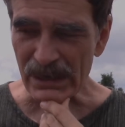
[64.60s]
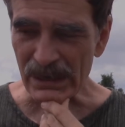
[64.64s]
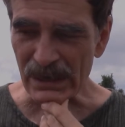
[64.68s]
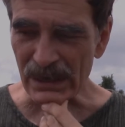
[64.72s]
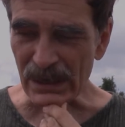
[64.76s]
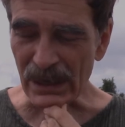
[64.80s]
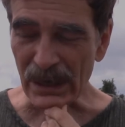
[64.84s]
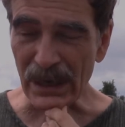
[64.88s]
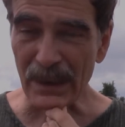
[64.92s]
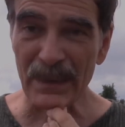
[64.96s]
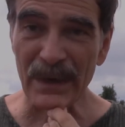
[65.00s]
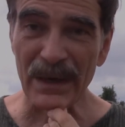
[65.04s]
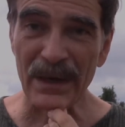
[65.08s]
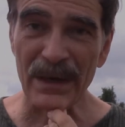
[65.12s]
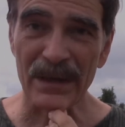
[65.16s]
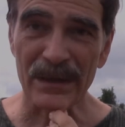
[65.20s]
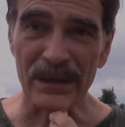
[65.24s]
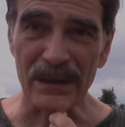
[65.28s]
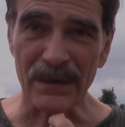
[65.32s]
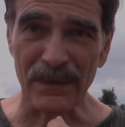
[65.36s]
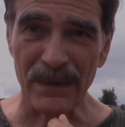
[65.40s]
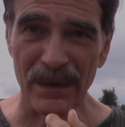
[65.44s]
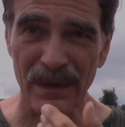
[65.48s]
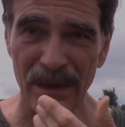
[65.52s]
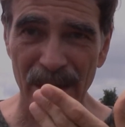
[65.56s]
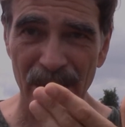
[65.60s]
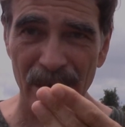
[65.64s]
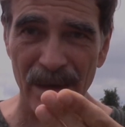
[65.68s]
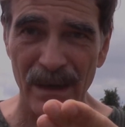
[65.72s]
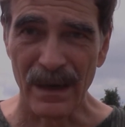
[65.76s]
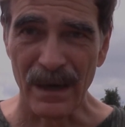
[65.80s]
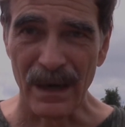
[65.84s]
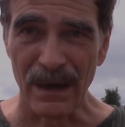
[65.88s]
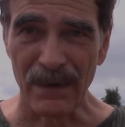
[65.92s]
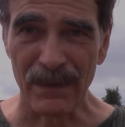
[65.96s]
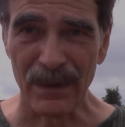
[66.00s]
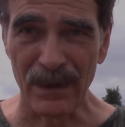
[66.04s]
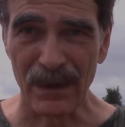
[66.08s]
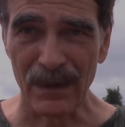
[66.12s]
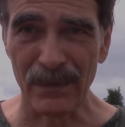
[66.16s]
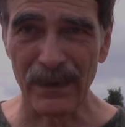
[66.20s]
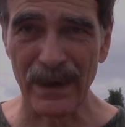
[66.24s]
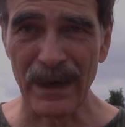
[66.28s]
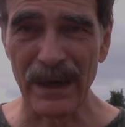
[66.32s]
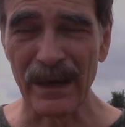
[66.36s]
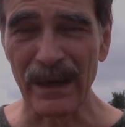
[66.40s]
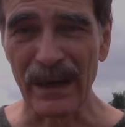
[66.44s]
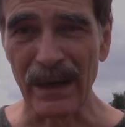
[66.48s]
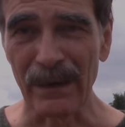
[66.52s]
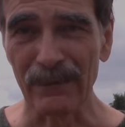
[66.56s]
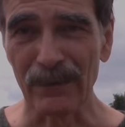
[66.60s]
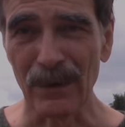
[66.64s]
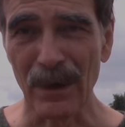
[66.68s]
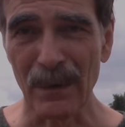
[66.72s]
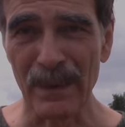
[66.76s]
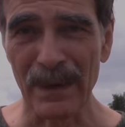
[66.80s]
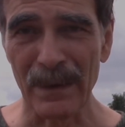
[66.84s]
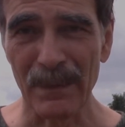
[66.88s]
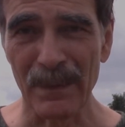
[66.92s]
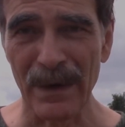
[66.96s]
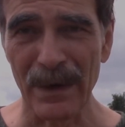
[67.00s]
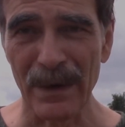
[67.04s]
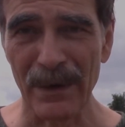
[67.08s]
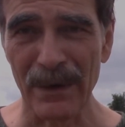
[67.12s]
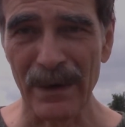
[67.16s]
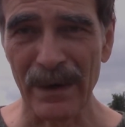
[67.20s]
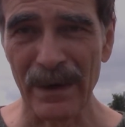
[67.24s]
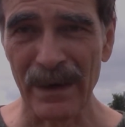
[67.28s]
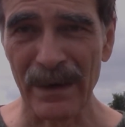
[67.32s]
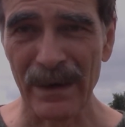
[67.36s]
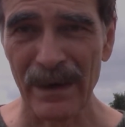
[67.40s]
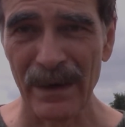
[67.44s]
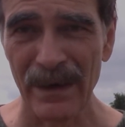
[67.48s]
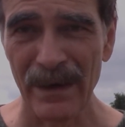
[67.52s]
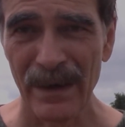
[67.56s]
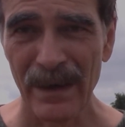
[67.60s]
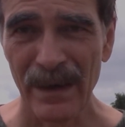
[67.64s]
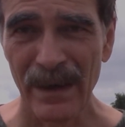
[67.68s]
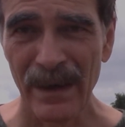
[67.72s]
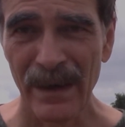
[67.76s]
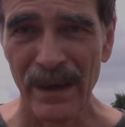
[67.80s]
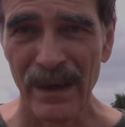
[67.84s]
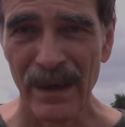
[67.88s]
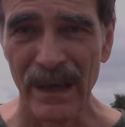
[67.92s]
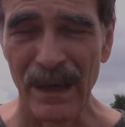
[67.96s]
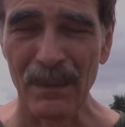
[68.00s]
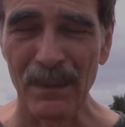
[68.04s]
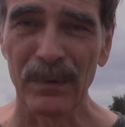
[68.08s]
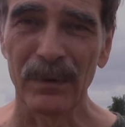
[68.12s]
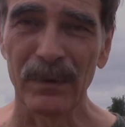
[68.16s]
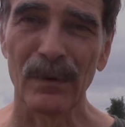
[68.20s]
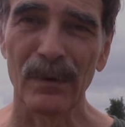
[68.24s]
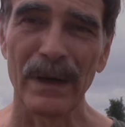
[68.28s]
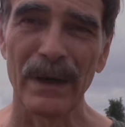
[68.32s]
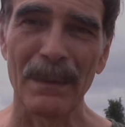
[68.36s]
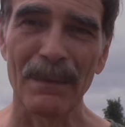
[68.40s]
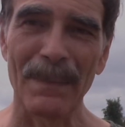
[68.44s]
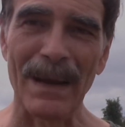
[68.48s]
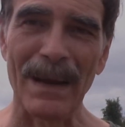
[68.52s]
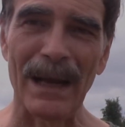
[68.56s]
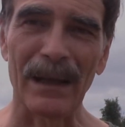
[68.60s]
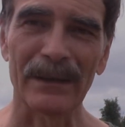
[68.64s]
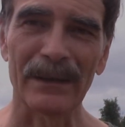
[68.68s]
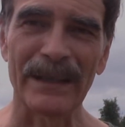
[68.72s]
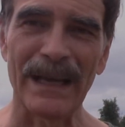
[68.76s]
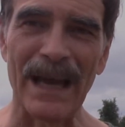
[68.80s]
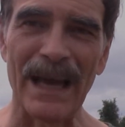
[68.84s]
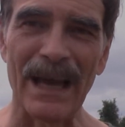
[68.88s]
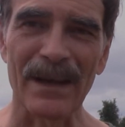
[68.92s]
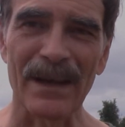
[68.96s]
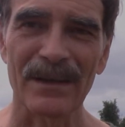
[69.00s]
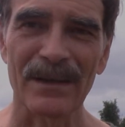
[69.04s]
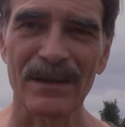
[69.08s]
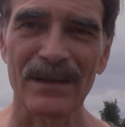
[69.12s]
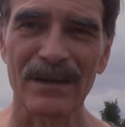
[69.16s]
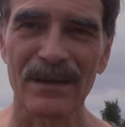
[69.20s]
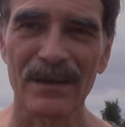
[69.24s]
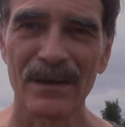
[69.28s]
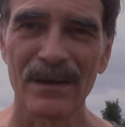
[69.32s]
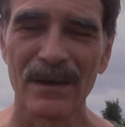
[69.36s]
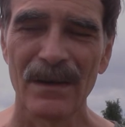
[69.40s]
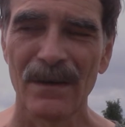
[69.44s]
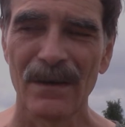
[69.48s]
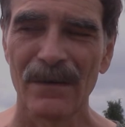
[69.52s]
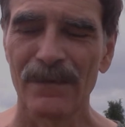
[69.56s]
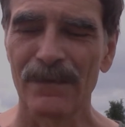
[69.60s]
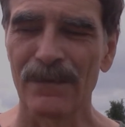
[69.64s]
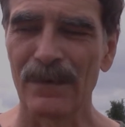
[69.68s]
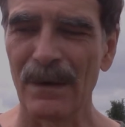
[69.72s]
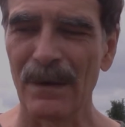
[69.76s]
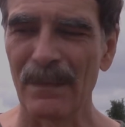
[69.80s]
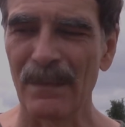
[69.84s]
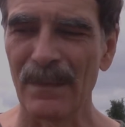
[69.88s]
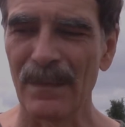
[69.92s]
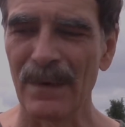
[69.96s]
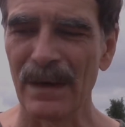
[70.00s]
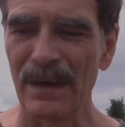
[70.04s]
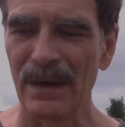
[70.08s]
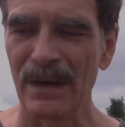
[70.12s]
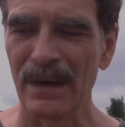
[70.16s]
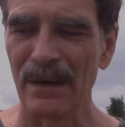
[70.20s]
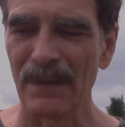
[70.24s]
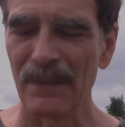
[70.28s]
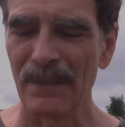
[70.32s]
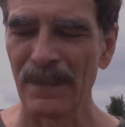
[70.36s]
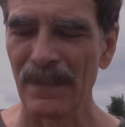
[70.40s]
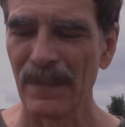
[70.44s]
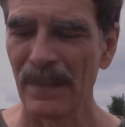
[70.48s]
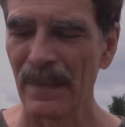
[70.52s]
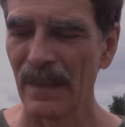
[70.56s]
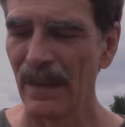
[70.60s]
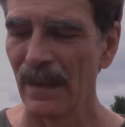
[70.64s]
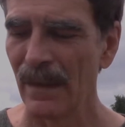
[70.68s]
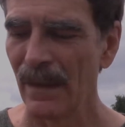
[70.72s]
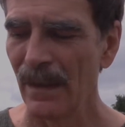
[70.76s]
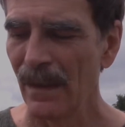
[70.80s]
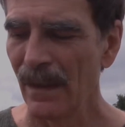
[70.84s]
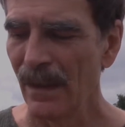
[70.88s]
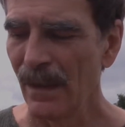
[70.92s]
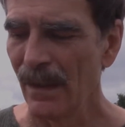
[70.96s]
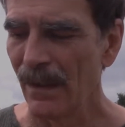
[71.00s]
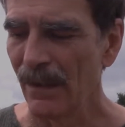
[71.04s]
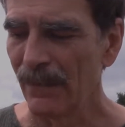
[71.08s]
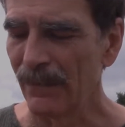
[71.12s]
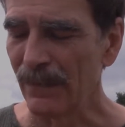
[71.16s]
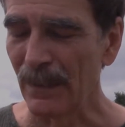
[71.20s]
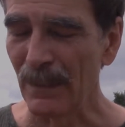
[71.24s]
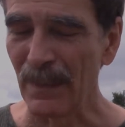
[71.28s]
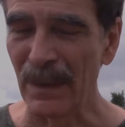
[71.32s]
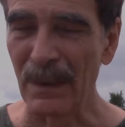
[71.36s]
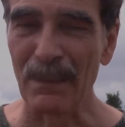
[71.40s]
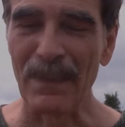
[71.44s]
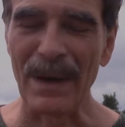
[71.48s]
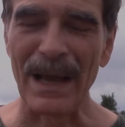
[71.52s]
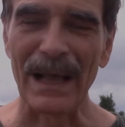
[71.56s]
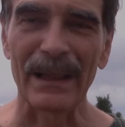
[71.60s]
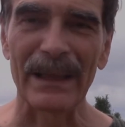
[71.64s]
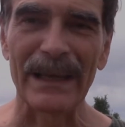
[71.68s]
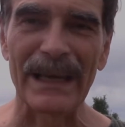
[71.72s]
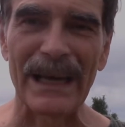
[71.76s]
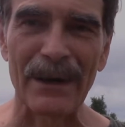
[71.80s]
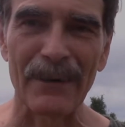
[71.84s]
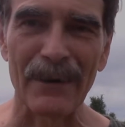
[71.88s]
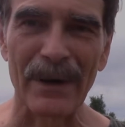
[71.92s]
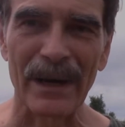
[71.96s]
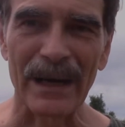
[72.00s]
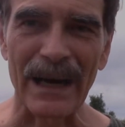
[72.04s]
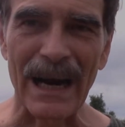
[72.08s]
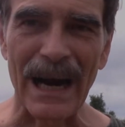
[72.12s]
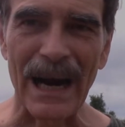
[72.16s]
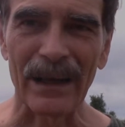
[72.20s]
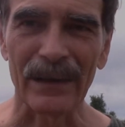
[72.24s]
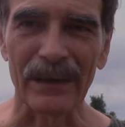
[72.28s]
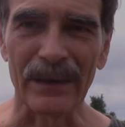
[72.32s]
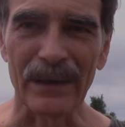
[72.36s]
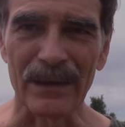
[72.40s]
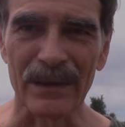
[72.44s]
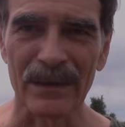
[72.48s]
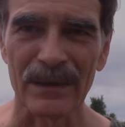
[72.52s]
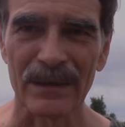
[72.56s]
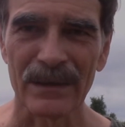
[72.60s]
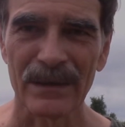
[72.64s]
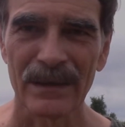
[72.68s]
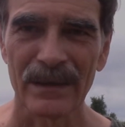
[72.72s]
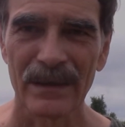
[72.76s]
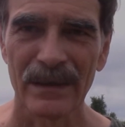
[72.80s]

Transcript: armies of the Greek and Roman period employed peltasts from the Balearic Islands.